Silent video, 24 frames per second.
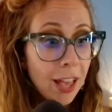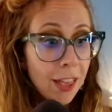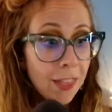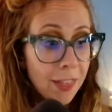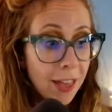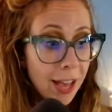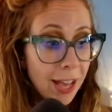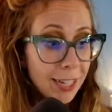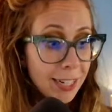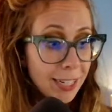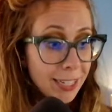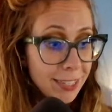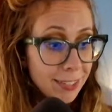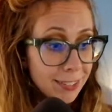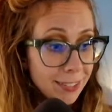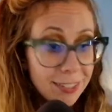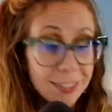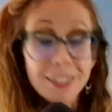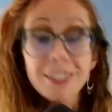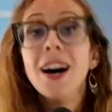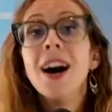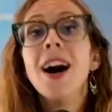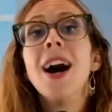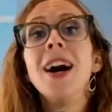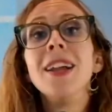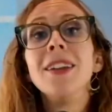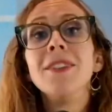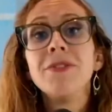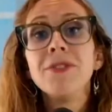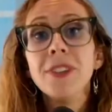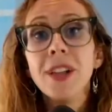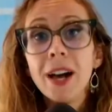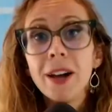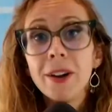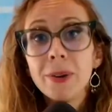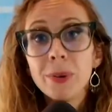that is not
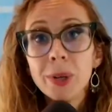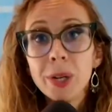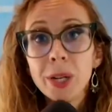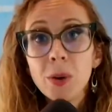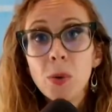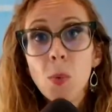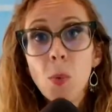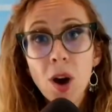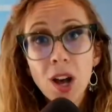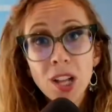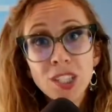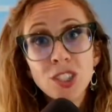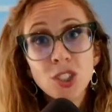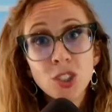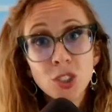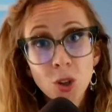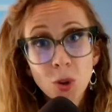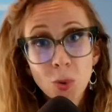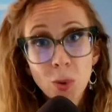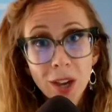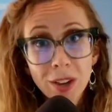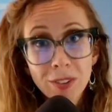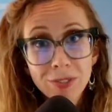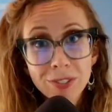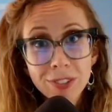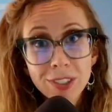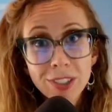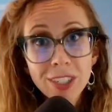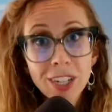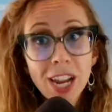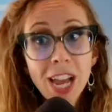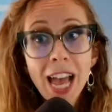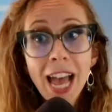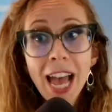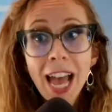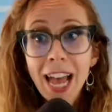flattering whatsoever,